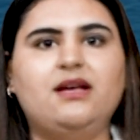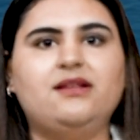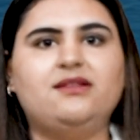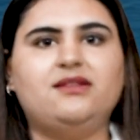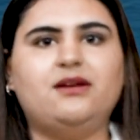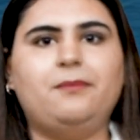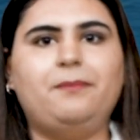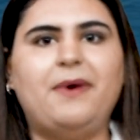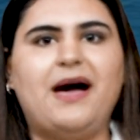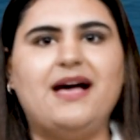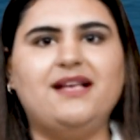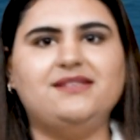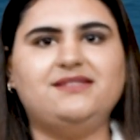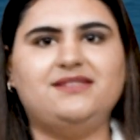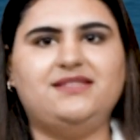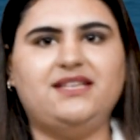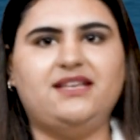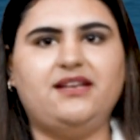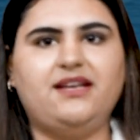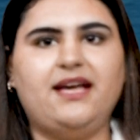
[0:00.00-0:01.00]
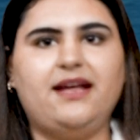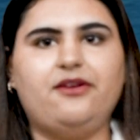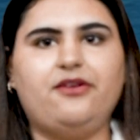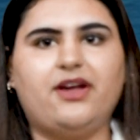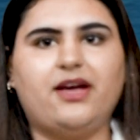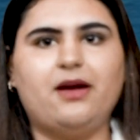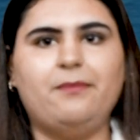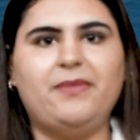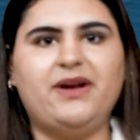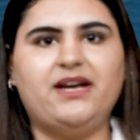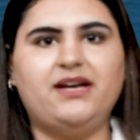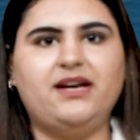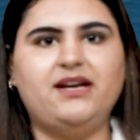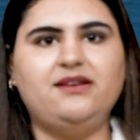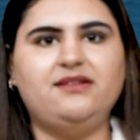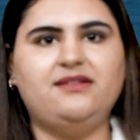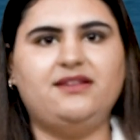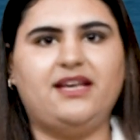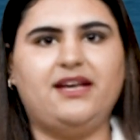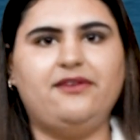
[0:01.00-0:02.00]
surpass the
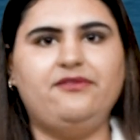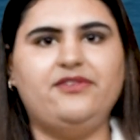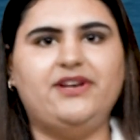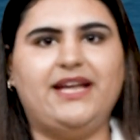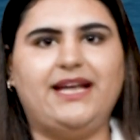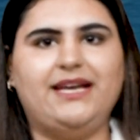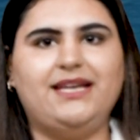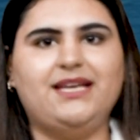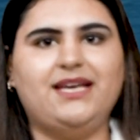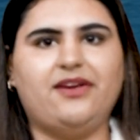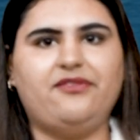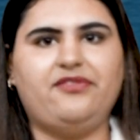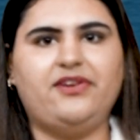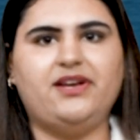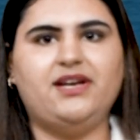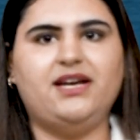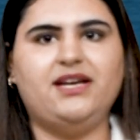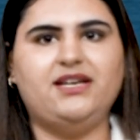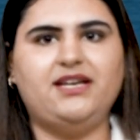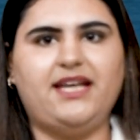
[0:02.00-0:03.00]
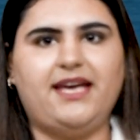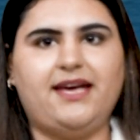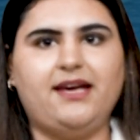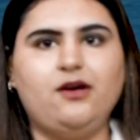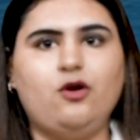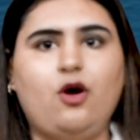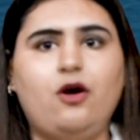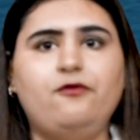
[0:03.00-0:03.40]
recommended safe daily caffeine intake